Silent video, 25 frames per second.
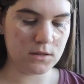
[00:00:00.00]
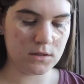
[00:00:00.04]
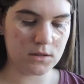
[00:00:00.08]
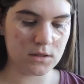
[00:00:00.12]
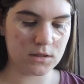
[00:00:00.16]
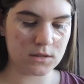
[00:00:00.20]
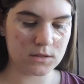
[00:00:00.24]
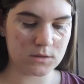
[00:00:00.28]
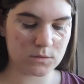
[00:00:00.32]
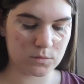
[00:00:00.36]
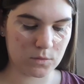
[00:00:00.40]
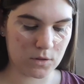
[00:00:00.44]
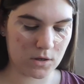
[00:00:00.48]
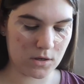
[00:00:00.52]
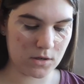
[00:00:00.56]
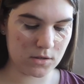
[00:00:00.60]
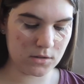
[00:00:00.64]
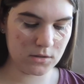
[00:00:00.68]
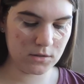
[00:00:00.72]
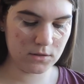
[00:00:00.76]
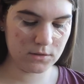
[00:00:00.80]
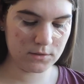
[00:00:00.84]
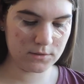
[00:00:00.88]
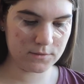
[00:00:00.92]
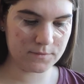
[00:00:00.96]
this
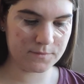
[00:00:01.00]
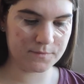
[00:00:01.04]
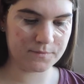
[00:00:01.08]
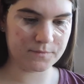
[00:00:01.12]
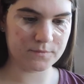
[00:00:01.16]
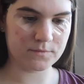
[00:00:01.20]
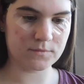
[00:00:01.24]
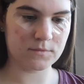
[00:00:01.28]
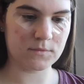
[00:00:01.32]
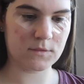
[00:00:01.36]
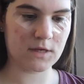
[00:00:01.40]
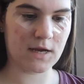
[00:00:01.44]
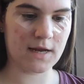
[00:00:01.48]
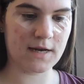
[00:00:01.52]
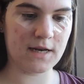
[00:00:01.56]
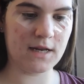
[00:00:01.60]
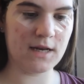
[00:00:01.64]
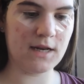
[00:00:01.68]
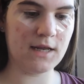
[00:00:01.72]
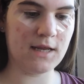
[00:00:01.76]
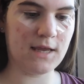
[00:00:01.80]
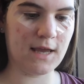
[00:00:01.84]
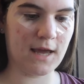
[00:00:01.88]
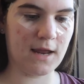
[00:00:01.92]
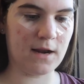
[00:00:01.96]
one. I need
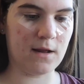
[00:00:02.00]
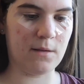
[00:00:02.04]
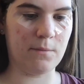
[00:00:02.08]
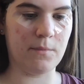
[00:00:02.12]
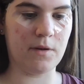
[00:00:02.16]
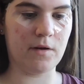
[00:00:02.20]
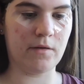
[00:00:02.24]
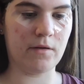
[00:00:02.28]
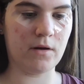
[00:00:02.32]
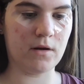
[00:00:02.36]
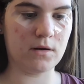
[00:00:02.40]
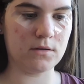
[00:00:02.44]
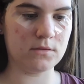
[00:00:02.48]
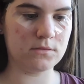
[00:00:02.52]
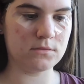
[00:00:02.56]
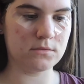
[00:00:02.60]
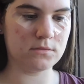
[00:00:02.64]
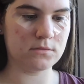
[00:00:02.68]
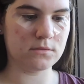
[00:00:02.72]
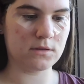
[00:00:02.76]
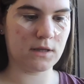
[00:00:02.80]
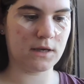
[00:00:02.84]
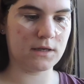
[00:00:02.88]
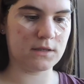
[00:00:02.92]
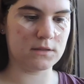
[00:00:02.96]
to get a mirror,
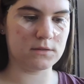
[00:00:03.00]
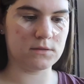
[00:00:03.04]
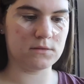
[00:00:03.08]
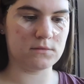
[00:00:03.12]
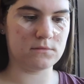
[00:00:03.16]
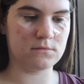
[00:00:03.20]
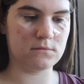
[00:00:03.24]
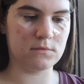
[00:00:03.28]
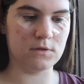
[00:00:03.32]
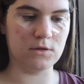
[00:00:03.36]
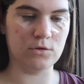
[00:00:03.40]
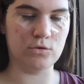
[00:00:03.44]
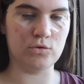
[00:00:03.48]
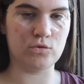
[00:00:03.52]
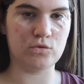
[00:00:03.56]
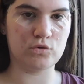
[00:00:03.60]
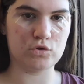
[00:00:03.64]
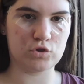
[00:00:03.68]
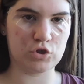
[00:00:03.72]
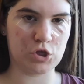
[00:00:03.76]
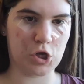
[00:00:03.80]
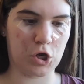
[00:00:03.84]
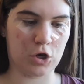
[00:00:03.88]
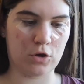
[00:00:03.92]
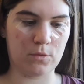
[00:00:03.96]
like a little
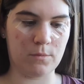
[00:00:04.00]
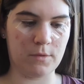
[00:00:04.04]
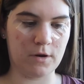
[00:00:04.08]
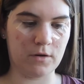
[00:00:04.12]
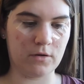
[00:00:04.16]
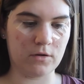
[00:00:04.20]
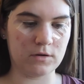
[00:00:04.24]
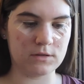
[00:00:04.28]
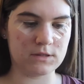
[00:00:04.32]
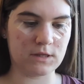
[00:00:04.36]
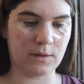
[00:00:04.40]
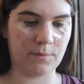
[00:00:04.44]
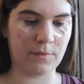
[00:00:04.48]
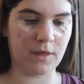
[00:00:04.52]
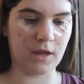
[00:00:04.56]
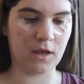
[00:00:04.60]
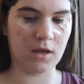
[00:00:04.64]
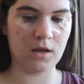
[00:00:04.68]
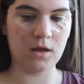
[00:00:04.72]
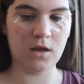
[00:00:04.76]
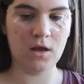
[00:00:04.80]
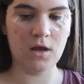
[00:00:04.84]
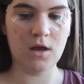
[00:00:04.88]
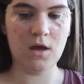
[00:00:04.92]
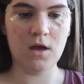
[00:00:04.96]
circle mirror or something.
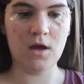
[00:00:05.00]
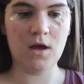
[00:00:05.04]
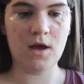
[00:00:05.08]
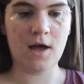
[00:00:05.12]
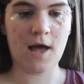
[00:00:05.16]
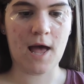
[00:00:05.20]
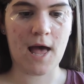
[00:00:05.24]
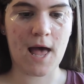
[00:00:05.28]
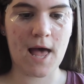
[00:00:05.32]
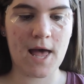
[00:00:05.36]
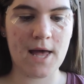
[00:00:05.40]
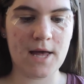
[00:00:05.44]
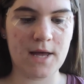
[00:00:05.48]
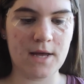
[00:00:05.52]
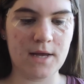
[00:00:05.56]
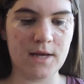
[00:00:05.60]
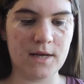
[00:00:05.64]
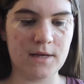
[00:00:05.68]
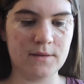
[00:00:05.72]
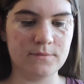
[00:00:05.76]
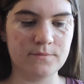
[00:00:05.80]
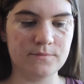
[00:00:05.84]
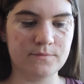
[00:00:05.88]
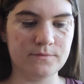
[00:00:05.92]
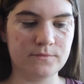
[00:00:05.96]

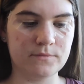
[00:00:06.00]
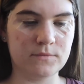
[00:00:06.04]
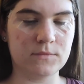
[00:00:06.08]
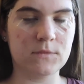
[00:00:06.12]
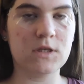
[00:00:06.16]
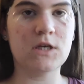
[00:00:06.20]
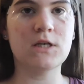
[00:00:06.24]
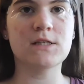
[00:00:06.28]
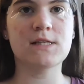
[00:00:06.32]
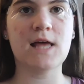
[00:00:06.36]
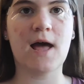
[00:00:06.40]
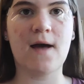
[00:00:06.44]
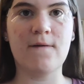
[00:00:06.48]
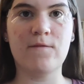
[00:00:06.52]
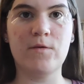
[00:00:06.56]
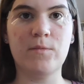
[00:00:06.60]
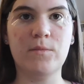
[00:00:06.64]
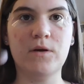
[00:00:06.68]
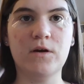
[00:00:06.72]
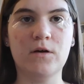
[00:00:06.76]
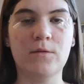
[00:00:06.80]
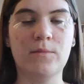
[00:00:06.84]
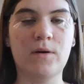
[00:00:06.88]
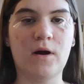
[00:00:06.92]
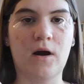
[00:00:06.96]
Because I have a
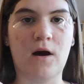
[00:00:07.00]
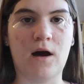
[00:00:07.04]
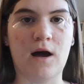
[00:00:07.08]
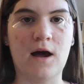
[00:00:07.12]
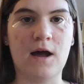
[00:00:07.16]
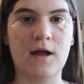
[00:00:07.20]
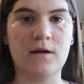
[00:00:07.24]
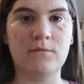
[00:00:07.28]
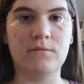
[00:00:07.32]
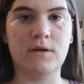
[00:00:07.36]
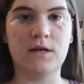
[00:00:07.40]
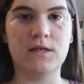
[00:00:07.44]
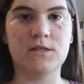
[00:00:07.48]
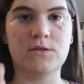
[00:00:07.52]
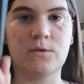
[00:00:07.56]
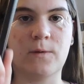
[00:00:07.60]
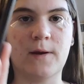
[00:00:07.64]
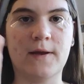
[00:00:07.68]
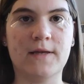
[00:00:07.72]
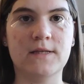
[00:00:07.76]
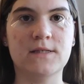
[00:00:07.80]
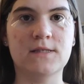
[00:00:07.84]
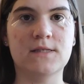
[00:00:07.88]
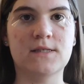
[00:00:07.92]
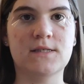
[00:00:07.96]
mirror behind me so
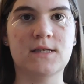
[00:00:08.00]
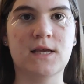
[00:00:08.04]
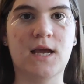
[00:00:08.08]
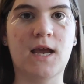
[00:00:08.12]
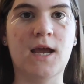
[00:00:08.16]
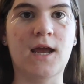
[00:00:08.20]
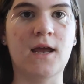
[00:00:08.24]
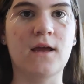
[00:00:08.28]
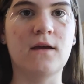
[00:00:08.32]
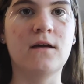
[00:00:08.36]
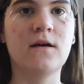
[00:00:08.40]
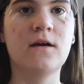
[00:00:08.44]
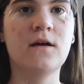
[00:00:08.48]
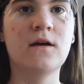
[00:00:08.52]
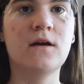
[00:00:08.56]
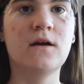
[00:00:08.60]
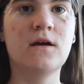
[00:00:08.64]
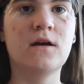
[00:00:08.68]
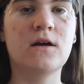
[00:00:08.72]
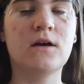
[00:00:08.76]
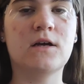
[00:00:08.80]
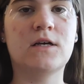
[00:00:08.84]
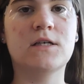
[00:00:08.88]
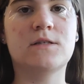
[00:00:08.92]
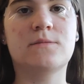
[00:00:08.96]
I can see,
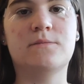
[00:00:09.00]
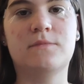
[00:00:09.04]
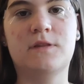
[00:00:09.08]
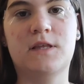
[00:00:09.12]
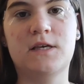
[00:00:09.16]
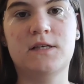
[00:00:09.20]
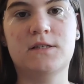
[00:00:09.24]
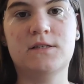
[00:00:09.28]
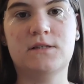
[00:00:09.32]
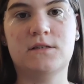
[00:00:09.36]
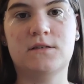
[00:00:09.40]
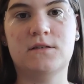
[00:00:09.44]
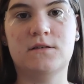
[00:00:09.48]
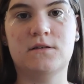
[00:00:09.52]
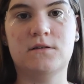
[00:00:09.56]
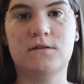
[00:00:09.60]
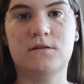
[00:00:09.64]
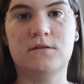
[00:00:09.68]
because this